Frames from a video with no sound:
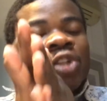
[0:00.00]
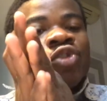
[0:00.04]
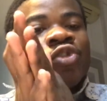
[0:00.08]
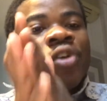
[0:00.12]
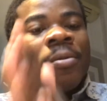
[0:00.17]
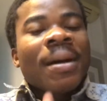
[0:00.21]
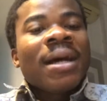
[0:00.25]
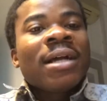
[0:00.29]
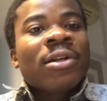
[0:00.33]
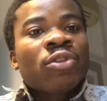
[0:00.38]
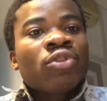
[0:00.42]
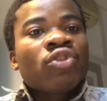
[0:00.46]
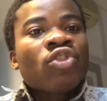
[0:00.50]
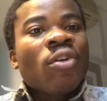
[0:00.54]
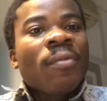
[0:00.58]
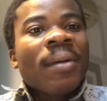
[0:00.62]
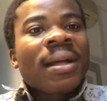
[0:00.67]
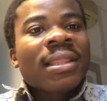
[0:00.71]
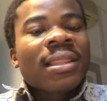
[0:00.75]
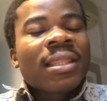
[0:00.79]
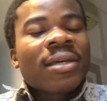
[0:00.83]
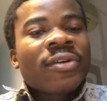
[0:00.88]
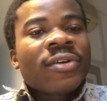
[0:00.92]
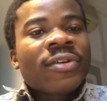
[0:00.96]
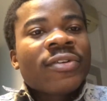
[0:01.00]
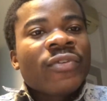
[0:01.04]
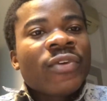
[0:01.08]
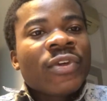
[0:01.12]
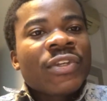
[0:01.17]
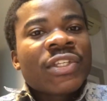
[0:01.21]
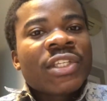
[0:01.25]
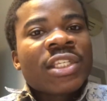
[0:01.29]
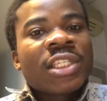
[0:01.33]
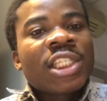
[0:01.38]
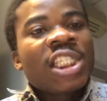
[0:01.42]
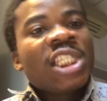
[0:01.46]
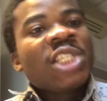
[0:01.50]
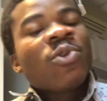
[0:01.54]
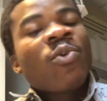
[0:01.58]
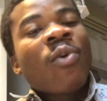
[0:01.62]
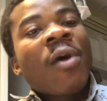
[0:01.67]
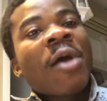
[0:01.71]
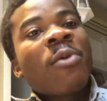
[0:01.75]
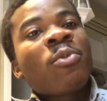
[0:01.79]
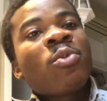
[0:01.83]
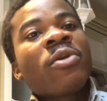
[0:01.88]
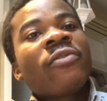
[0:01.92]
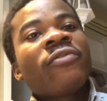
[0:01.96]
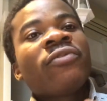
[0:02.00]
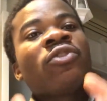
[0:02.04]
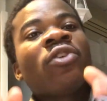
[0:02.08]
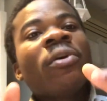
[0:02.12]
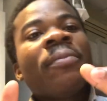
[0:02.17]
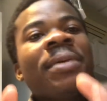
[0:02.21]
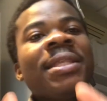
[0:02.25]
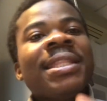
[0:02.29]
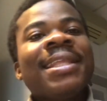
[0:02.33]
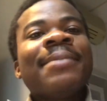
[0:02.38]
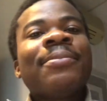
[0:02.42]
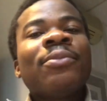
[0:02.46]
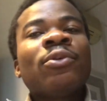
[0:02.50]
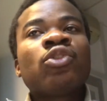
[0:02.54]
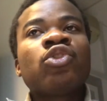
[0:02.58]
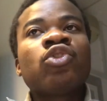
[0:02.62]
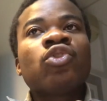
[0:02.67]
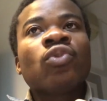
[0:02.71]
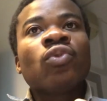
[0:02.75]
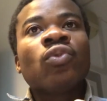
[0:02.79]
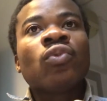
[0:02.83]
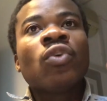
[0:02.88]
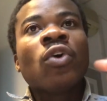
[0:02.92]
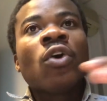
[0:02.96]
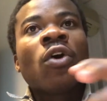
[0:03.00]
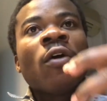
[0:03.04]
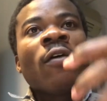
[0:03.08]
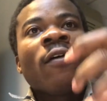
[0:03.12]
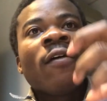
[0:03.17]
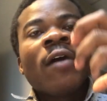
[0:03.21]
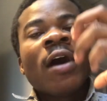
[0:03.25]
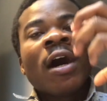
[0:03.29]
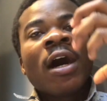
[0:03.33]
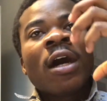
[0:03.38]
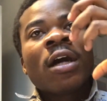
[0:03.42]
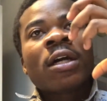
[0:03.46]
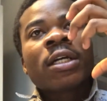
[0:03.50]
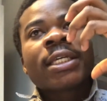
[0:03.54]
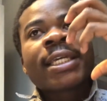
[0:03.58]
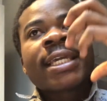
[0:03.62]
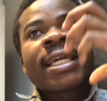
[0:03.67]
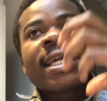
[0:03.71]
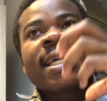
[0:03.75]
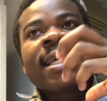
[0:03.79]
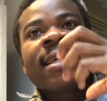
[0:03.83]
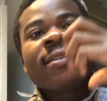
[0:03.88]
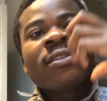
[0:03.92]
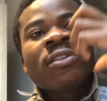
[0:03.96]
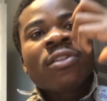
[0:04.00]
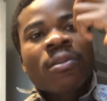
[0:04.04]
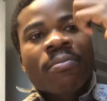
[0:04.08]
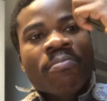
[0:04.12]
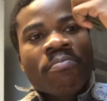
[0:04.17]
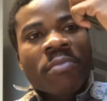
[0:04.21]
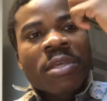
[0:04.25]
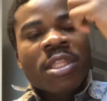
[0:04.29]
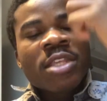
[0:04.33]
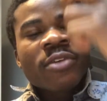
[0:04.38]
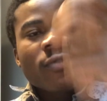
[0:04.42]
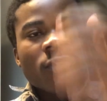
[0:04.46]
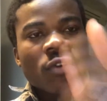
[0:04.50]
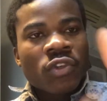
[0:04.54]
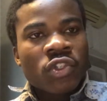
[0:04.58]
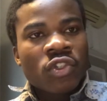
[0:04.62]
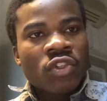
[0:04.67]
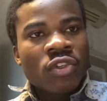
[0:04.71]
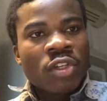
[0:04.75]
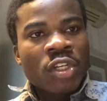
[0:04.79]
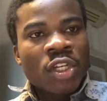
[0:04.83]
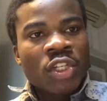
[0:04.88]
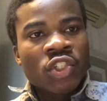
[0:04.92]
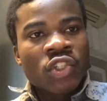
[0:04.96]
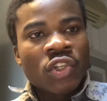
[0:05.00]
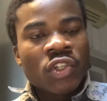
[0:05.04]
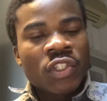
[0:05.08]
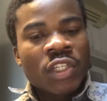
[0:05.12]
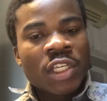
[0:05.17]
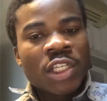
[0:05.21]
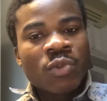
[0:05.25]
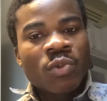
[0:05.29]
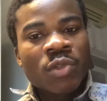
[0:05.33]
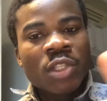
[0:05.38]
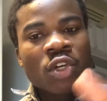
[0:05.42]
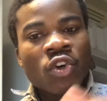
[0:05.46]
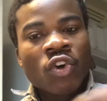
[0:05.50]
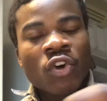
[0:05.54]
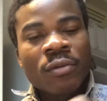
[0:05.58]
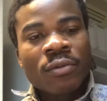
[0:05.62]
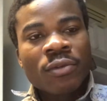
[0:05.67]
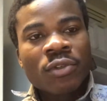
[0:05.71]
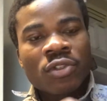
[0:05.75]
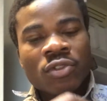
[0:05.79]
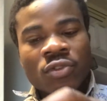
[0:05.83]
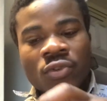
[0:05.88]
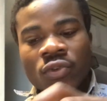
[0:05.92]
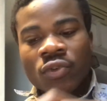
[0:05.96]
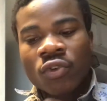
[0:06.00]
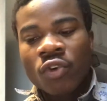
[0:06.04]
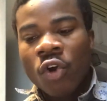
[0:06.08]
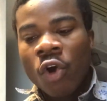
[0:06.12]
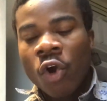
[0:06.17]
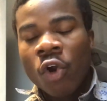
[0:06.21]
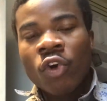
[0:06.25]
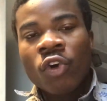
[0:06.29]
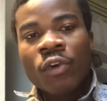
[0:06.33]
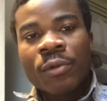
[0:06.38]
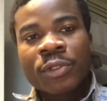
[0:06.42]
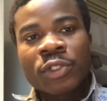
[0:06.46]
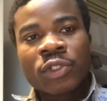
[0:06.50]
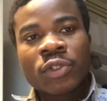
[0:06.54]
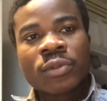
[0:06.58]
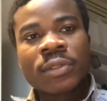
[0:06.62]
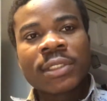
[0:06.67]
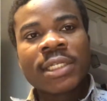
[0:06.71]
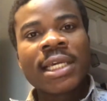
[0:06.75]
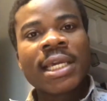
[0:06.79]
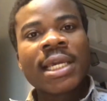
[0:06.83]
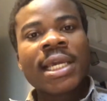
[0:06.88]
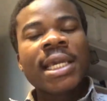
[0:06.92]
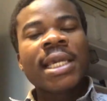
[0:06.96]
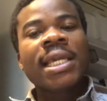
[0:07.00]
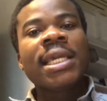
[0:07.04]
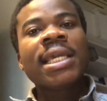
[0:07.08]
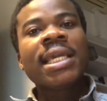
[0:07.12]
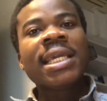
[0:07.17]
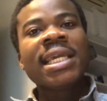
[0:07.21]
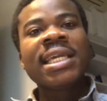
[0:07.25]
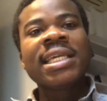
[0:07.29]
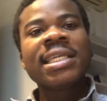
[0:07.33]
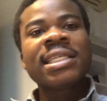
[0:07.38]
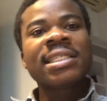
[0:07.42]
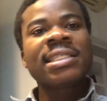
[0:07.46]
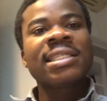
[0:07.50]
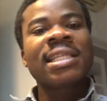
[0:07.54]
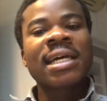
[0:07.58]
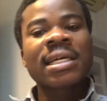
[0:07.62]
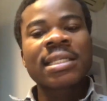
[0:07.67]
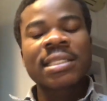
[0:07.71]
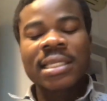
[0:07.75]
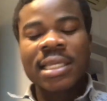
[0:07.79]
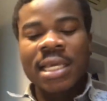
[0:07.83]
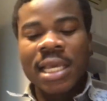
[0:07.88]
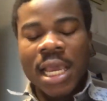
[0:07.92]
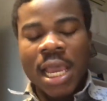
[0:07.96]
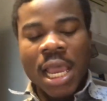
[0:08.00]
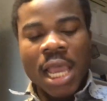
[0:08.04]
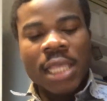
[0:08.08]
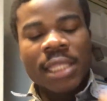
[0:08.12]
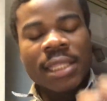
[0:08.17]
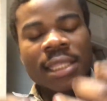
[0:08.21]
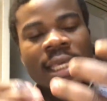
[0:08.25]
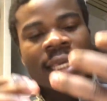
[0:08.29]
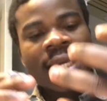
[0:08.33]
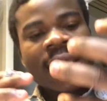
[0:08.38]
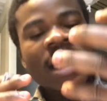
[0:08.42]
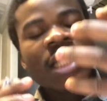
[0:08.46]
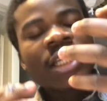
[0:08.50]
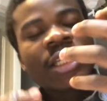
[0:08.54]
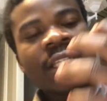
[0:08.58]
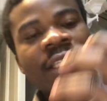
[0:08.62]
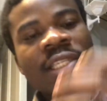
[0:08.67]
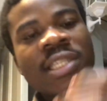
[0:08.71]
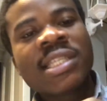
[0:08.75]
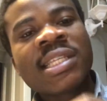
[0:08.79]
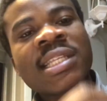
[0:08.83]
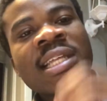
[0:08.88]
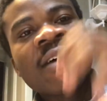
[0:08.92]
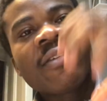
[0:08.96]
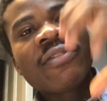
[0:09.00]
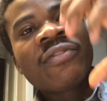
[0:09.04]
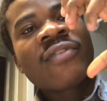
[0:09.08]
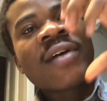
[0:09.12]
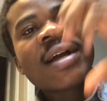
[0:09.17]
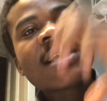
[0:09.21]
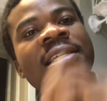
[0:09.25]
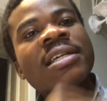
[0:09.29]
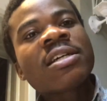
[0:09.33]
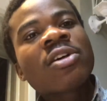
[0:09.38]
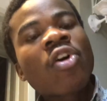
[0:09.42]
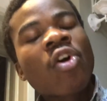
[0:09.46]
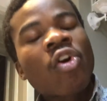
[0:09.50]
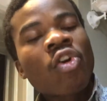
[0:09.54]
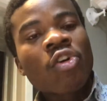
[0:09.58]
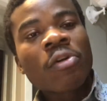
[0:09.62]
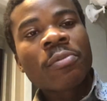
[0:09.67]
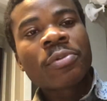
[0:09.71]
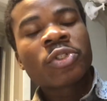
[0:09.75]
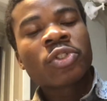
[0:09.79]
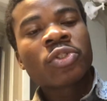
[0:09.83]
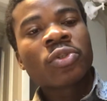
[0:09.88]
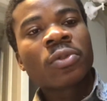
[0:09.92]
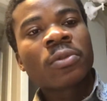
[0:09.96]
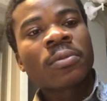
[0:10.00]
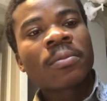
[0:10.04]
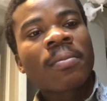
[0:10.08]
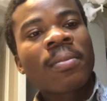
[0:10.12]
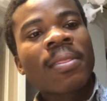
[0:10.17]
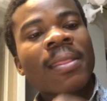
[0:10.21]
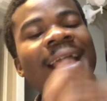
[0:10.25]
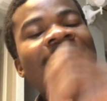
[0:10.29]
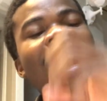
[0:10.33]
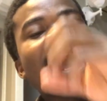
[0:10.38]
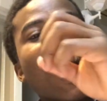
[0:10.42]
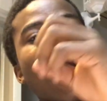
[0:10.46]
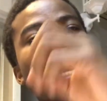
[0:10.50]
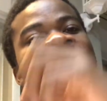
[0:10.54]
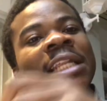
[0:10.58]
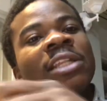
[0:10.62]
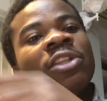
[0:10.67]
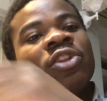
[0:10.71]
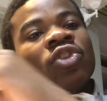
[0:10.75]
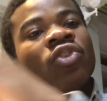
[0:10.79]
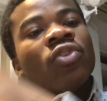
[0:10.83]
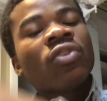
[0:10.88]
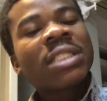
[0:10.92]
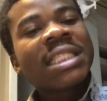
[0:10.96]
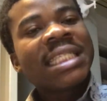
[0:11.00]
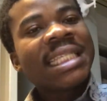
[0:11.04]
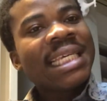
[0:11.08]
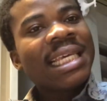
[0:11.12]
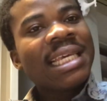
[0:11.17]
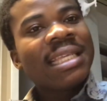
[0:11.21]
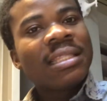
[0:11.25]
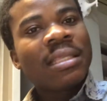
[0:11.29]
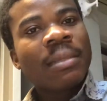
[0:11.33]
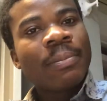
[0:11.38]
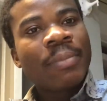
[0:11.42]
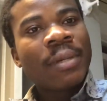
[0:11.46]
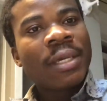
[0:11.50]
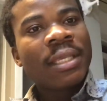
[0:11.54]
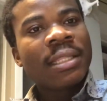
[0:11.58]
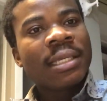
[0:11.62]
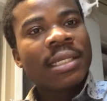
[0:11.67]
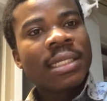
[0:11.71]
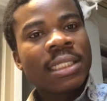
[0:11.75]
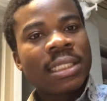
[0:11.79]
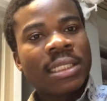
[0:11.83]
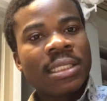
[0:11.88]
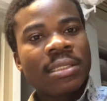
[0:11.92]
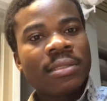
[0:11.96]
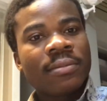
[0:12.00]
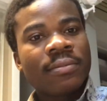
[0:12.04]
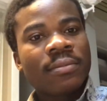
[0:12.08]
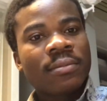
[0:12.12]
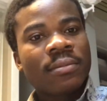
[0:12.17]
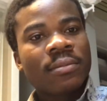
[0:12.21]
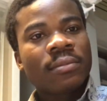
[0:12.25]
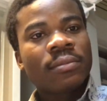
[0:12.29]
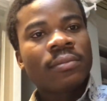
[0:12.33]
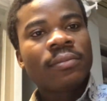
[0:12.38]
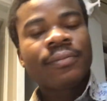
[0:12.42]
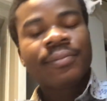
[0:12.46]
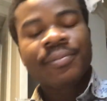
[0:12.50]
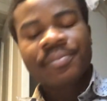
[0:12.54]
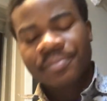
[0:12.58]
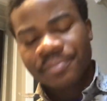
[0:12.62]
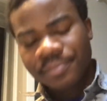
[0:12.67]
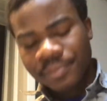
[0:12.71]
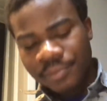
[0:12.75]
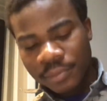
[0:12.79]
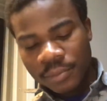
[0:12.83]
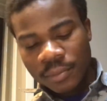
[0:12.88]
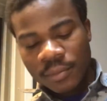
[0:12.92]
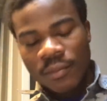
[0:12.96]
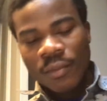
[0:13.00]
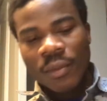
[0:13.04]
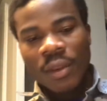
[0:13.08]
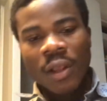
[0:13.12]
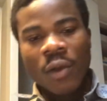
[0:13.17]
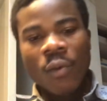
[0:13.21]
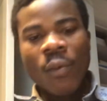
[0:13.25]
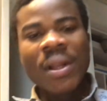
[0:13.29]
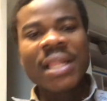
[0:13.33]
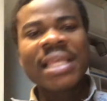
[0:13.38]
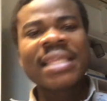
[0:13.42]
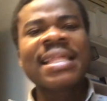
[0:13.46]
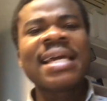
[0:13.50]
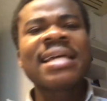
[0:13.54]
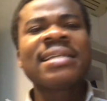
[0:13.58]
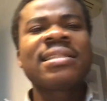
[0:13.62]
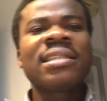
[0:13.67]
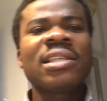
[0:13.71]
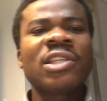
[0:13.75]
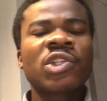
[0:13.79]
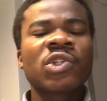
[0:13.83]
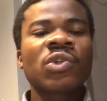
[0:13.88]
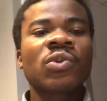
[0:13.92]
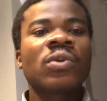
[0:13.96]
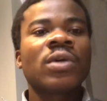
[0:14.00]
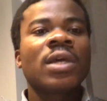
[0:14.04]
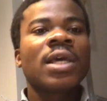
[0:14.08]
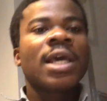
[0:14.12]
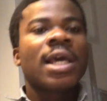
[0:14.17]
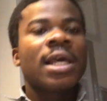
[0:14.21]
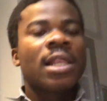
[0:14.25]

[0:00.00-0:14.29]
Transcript: Number three reasons why we've not been able to gain meaningful success when it comes to corruption is that the agencies that are fighting corruption are not independent. Why did I say so?